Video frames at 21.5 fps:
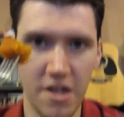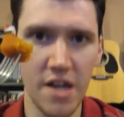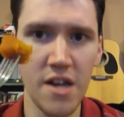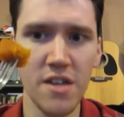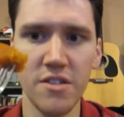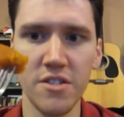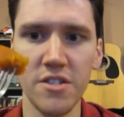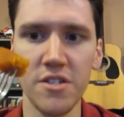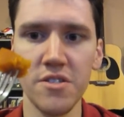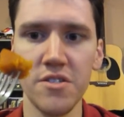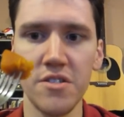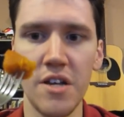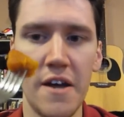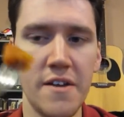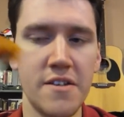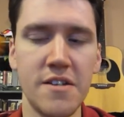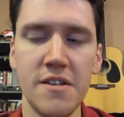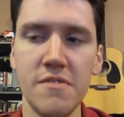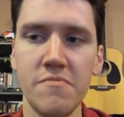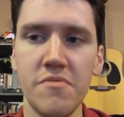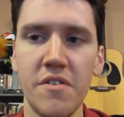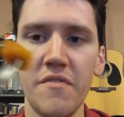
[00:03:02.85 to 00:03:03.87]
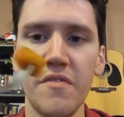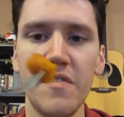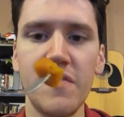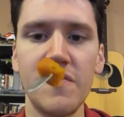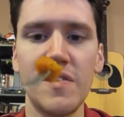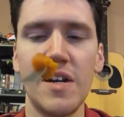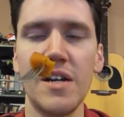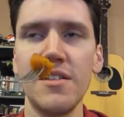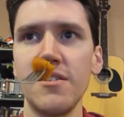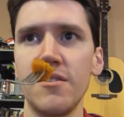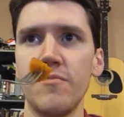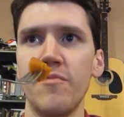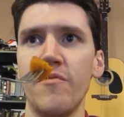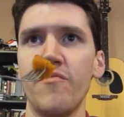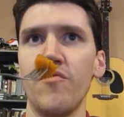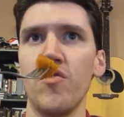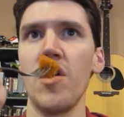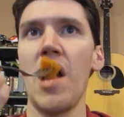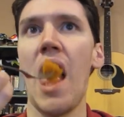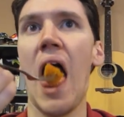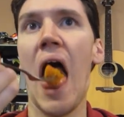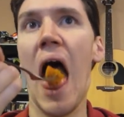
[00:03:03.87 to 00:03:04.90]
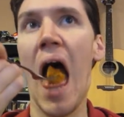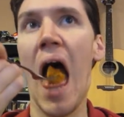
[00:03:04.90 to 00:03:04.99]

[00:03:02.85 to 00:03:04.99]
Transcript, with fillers: yeah, this is, I can't believe I've never had this before.